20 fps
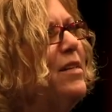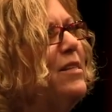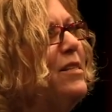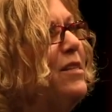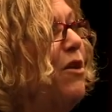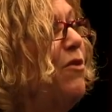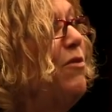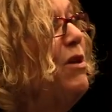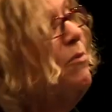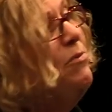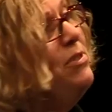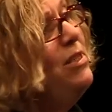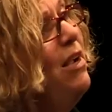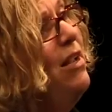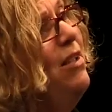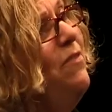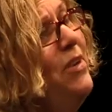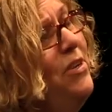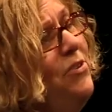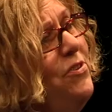So he was
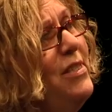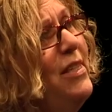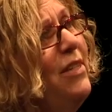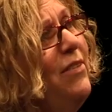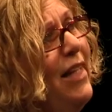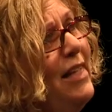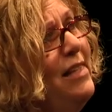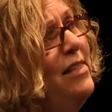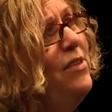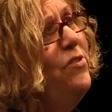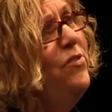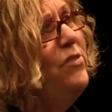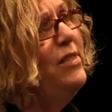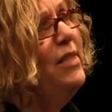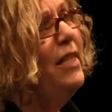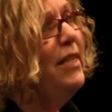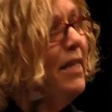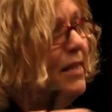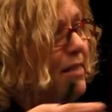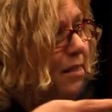kind of interested. That's
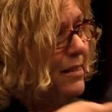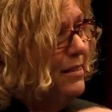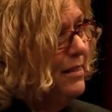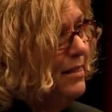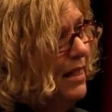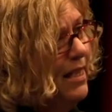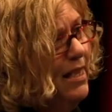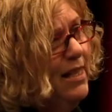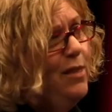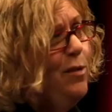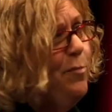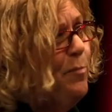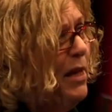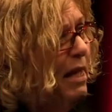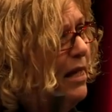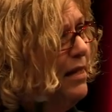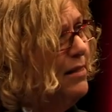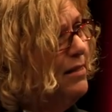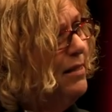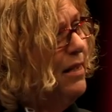interesting. They see the
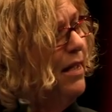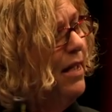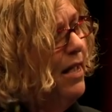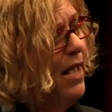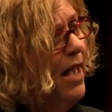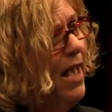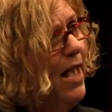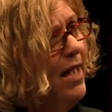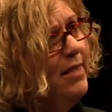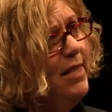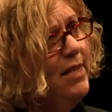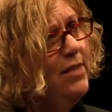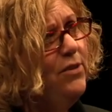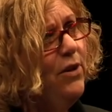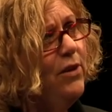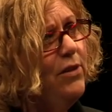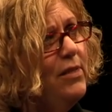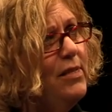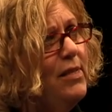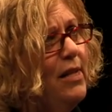meat and they
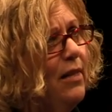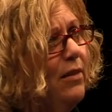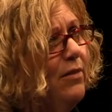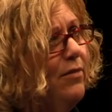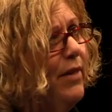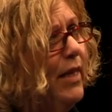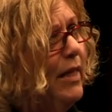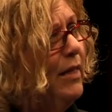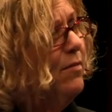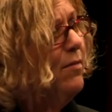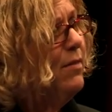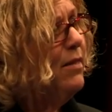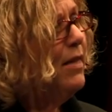start to salivate.